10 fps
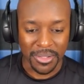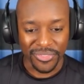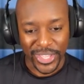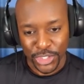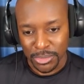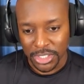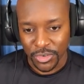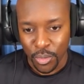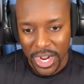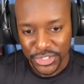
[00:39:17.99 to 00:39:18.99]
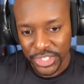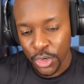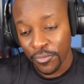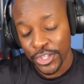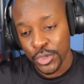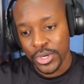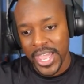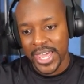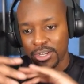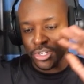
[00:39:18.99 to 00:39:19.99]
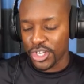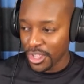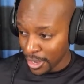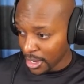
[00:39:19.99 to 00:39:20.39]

But thank you so much for watching. Hopefully you had a good